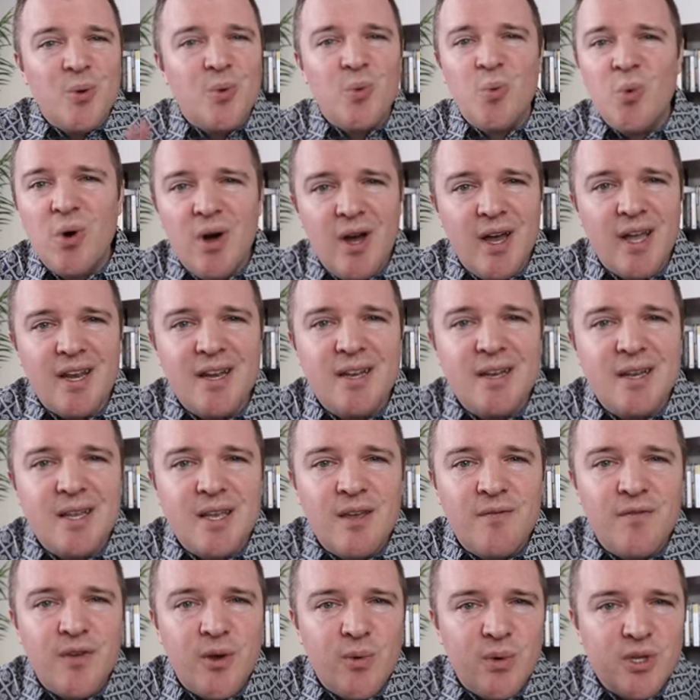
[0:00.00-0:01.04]
One,
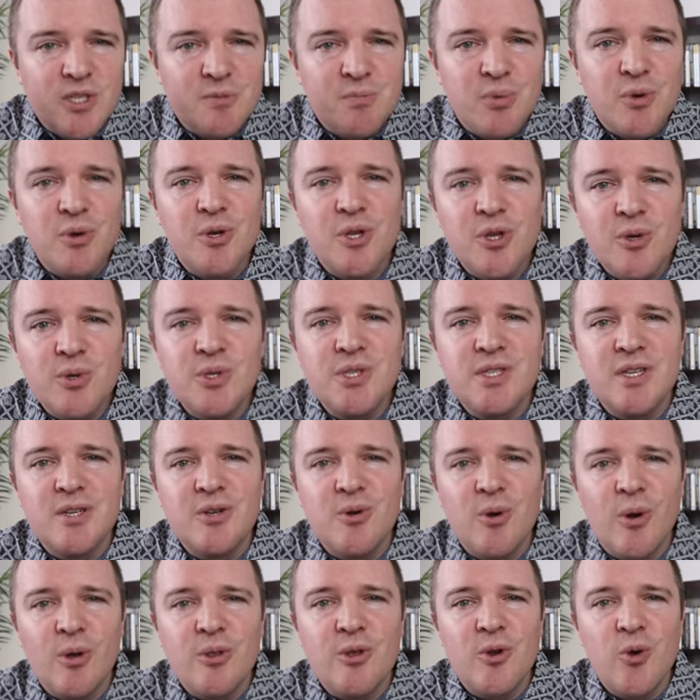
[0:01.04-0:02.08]
if it was produced in
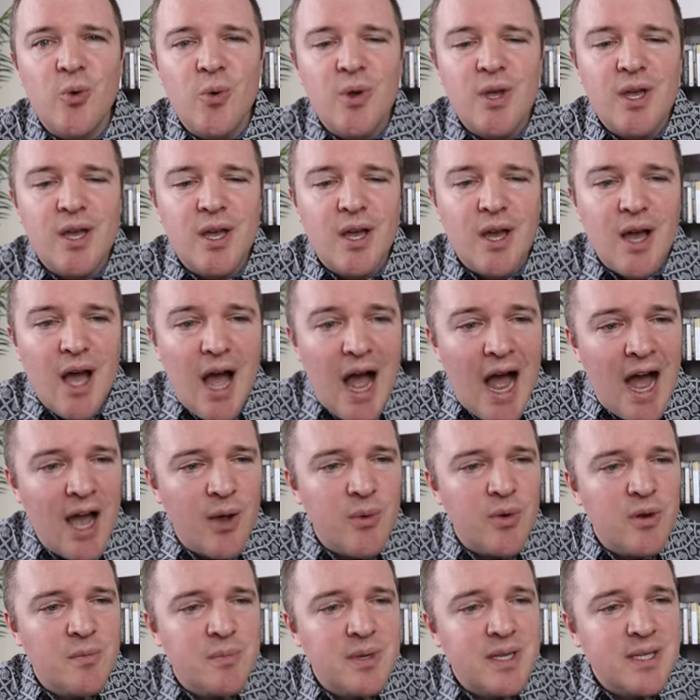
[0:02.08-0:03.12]
North Korea, I
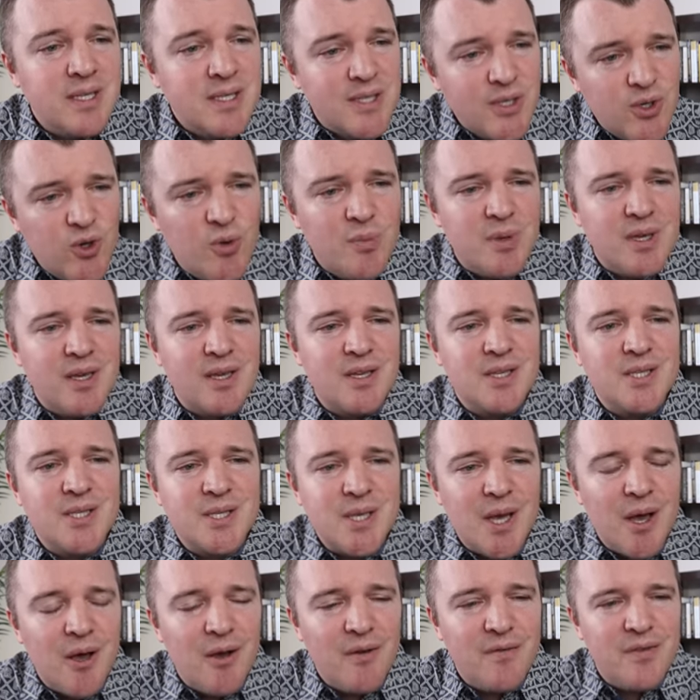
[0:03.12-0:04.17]
would be dubious
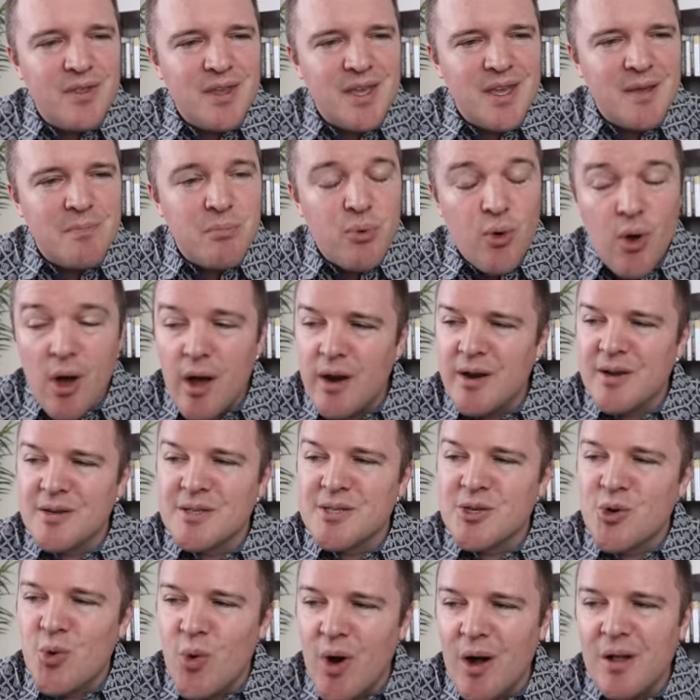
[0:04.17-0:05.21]
of the
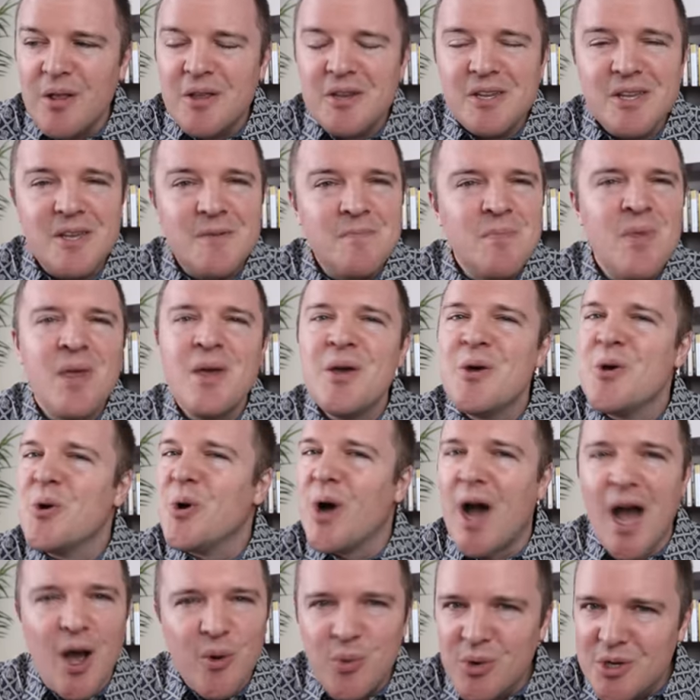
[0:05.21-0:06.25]
product quality.
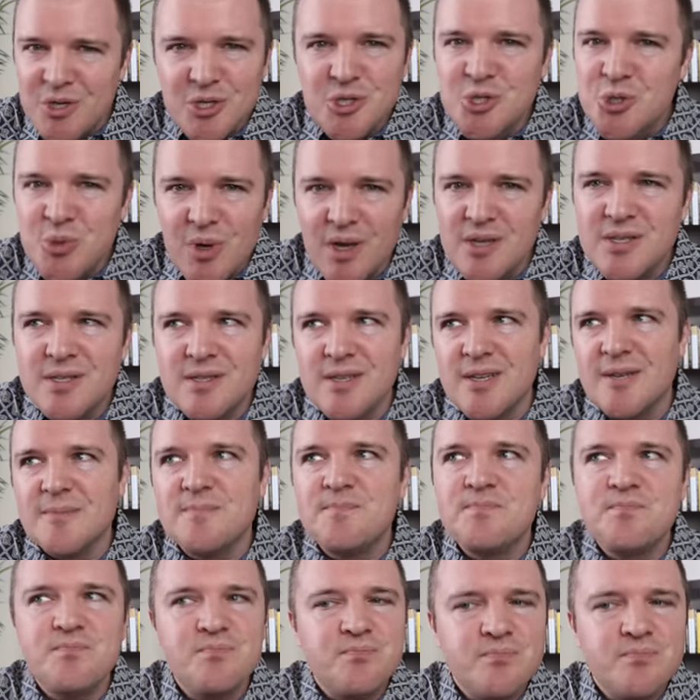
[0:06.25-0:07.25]
I wouldn't trust it.